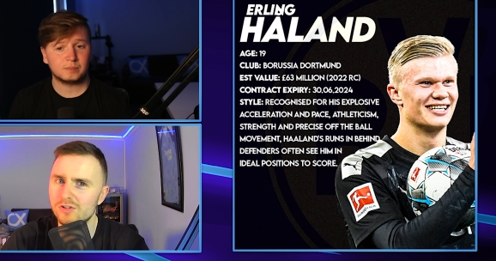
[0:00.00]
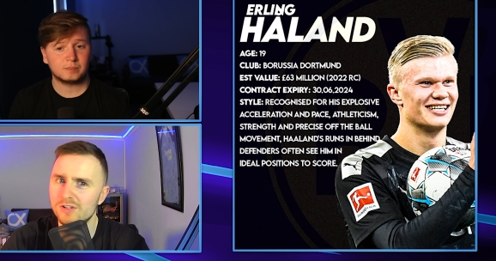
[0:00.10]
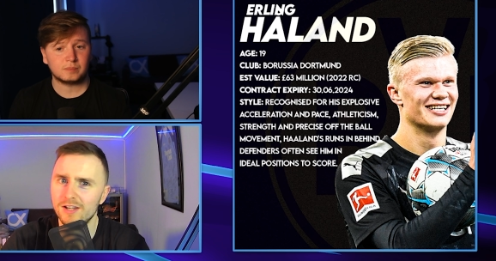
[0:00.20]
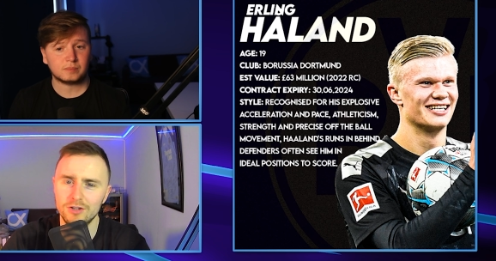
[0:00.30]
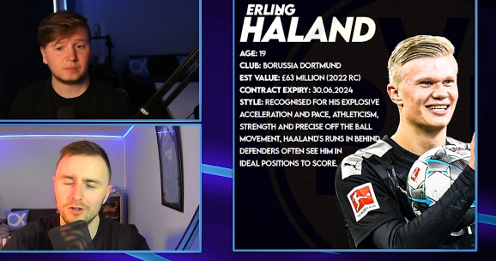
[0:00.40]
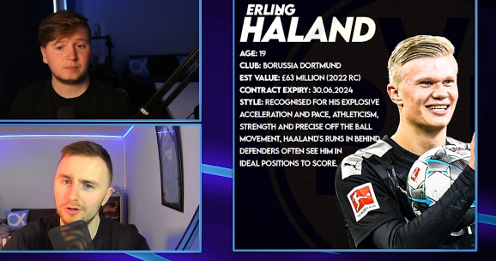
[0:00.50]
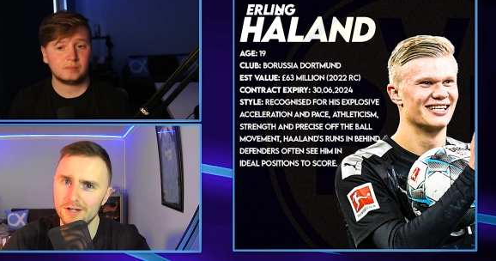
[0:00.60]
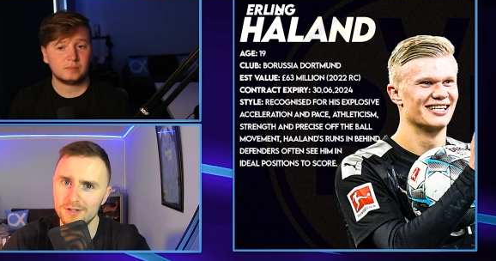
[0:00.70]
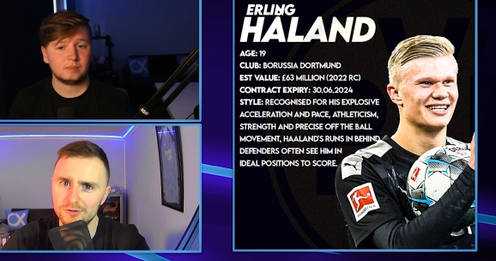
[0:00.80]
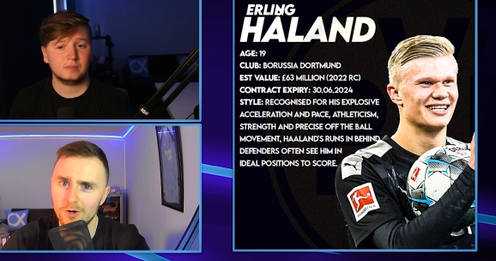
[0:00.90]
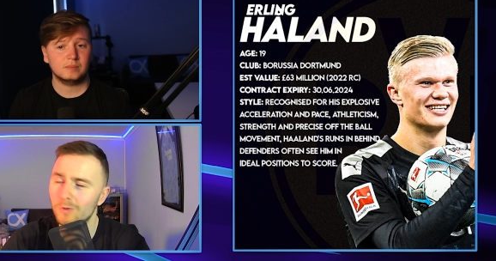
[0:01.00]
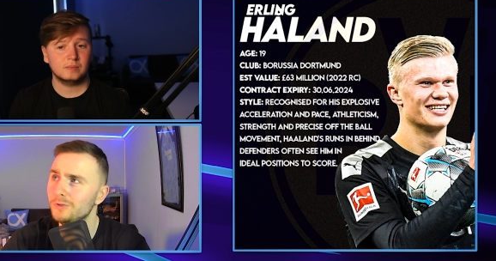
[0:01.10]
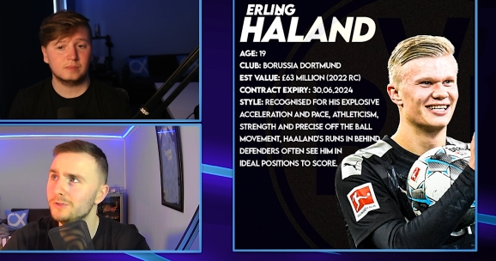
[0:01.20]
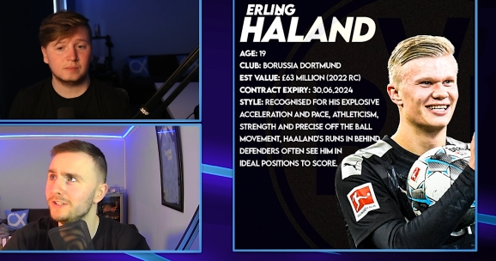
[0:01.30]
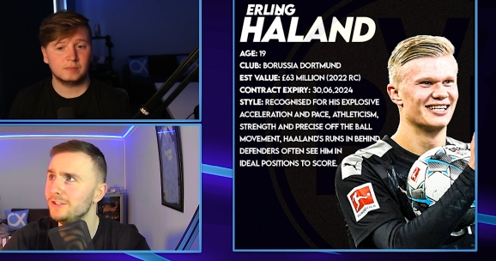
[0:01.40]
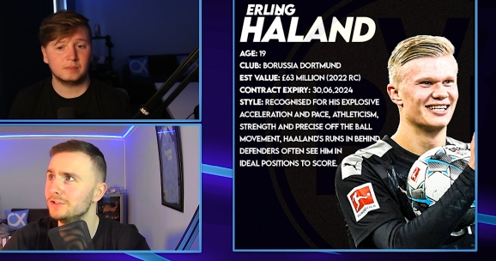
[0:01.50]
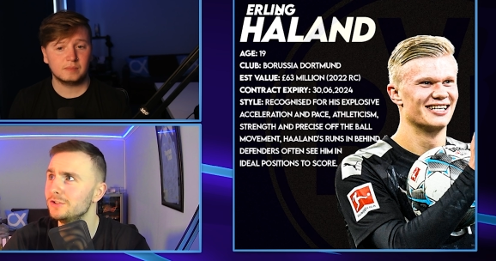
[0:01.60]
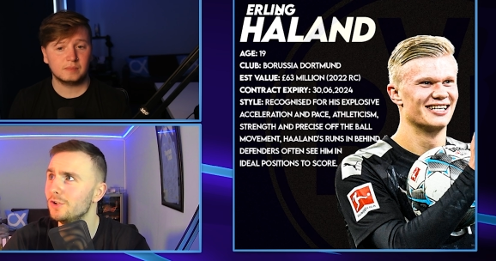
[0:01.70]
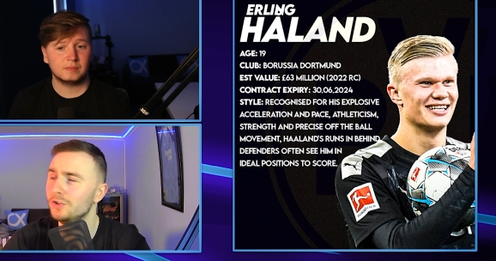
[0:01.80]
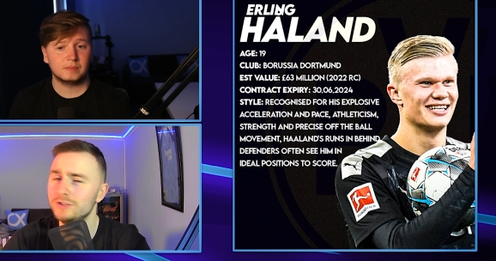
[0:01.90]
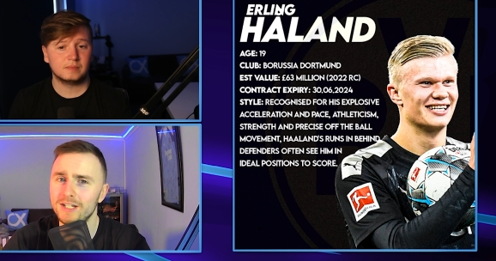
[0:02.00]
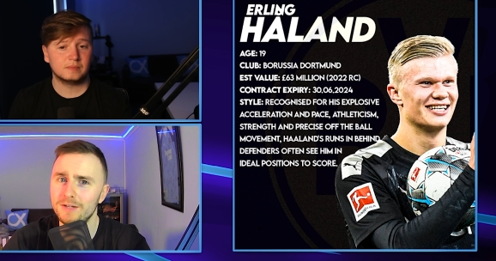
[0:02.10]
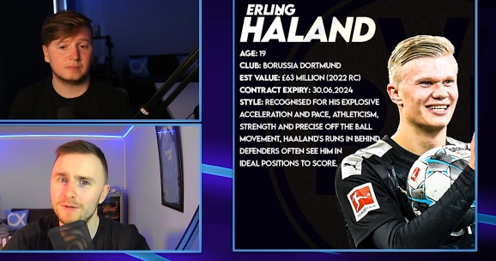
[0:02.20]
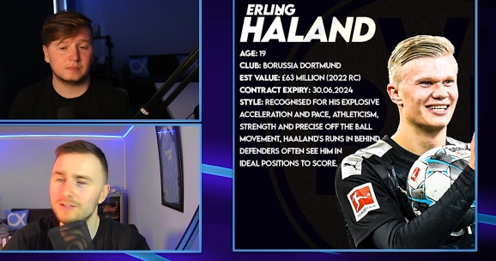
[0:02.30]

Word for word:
Speaker 1: need to look at his goals, and he just scores anywhere. He